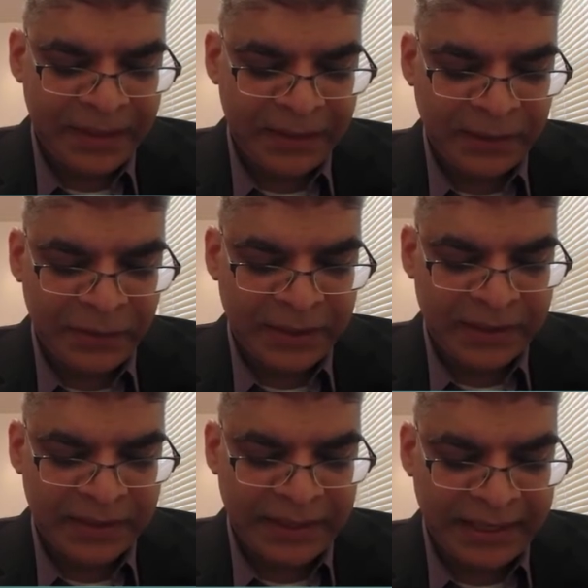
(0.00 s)

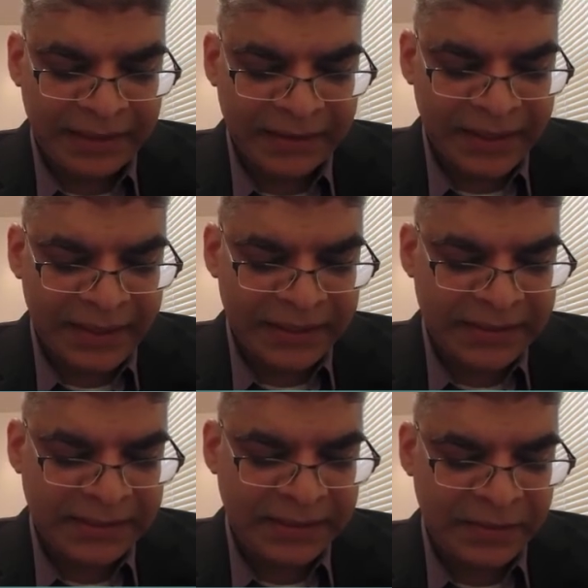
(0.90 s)
lower the health
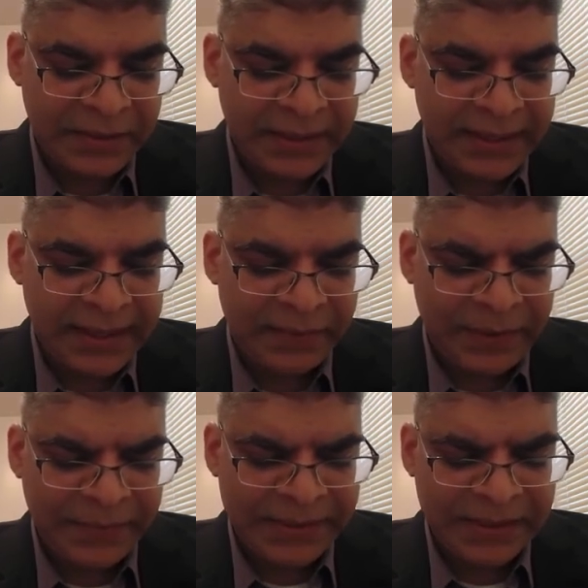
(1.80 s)
costs, And
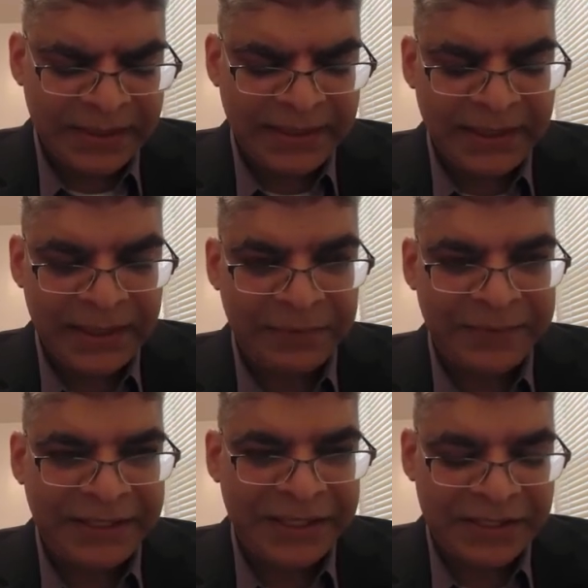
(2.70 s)
when we saw the
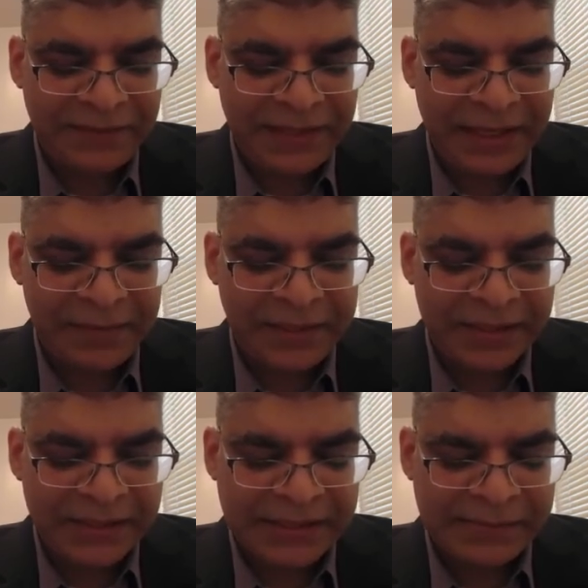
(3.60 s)
implementation of the
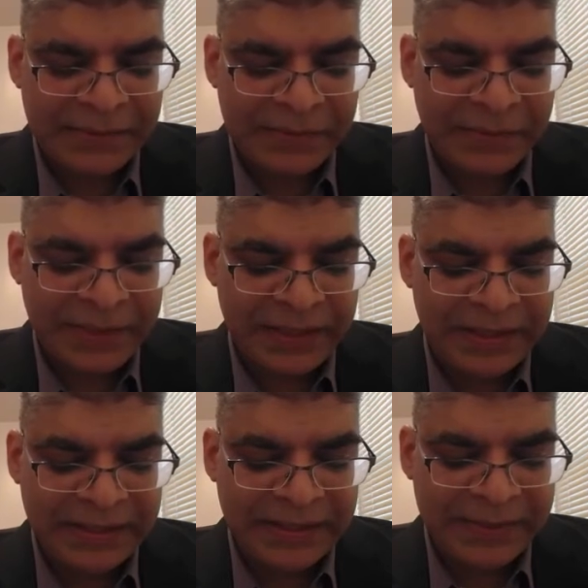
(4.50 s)
EMR systems, one of the
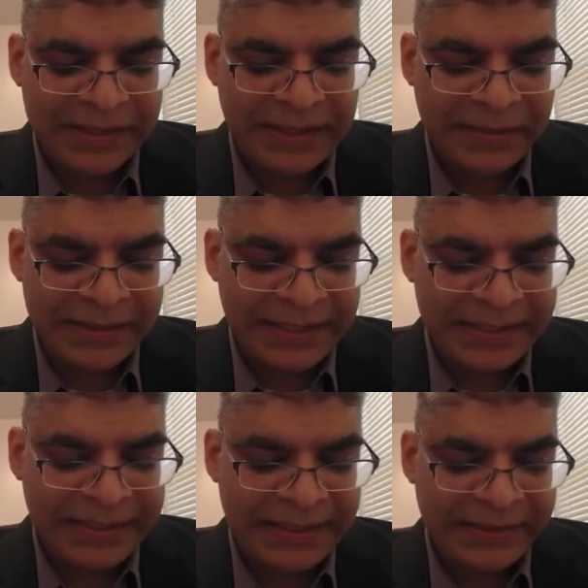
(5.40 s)
things that we saw was a
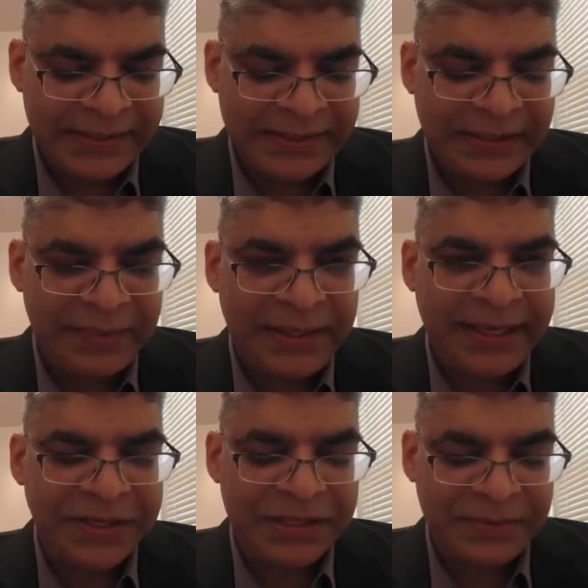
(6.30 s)
decrease in
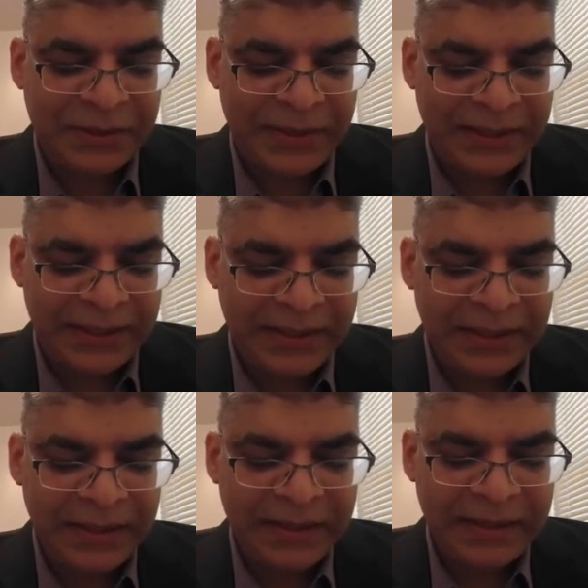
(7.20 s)
communication between the
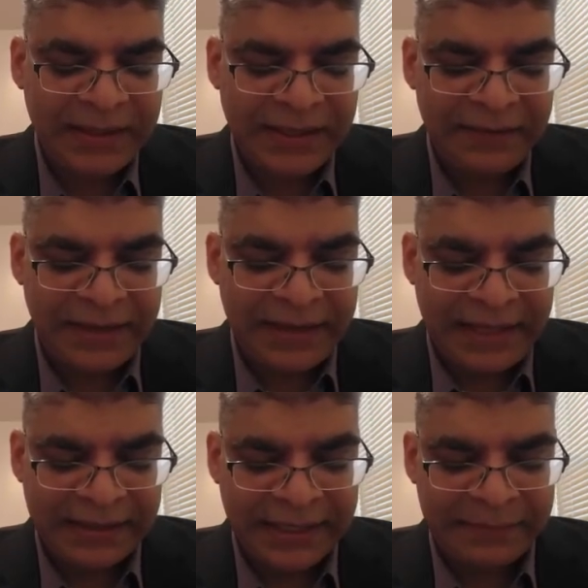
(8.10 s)

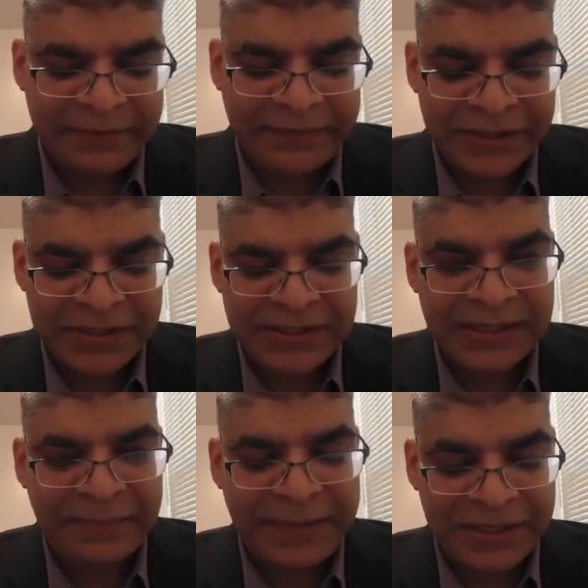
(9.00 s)
healthcare professionals
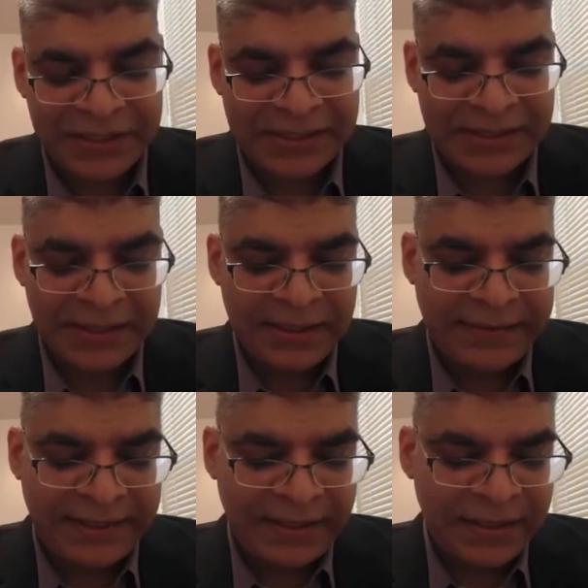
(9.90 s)
and the patients,
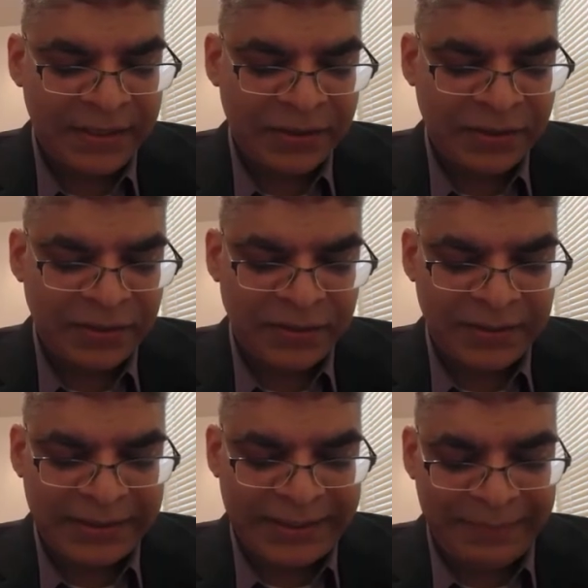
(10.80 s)
right? So,
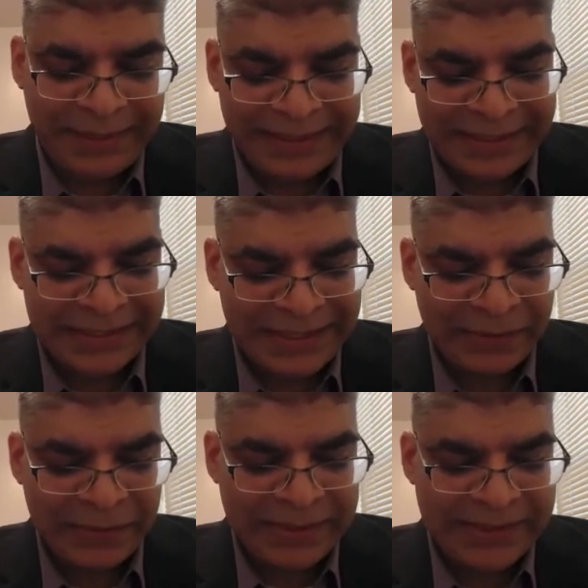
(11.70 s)
let us
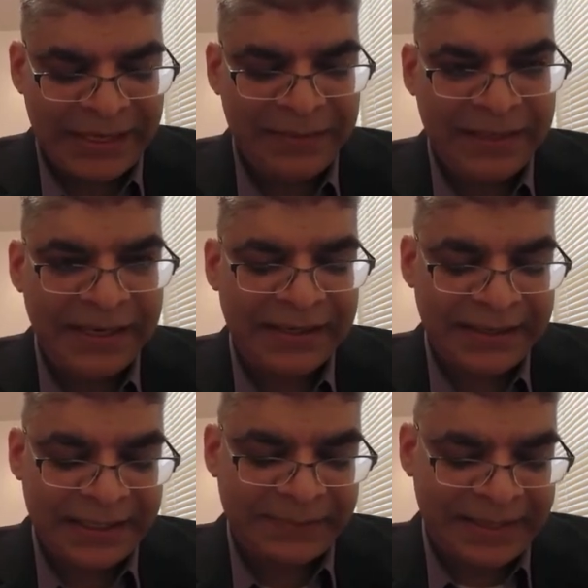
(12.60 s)
not do the same here in
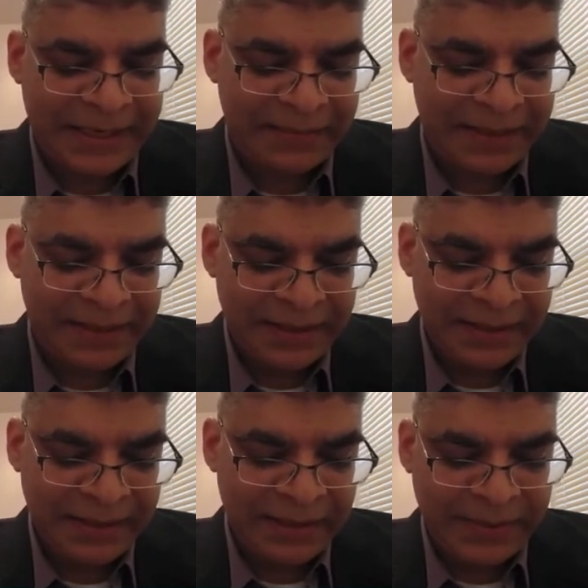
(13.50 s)
this pandemic,
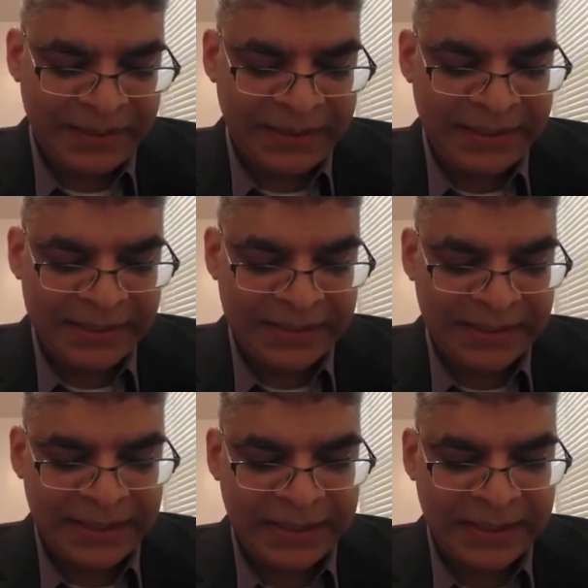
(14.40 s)
with these